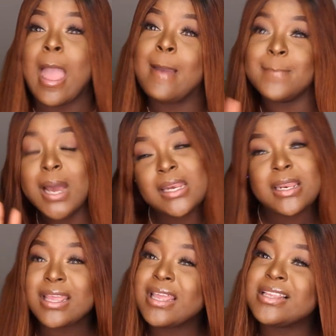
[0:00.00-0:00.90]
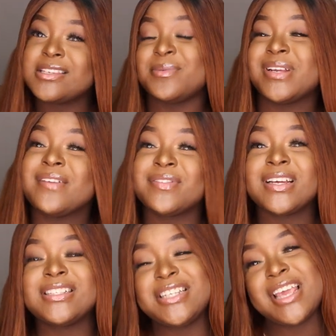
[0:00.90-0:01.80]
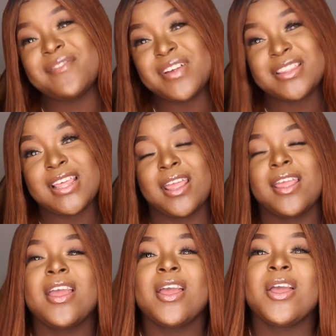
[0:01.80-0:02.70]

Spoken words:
Money, G whatever, G everything.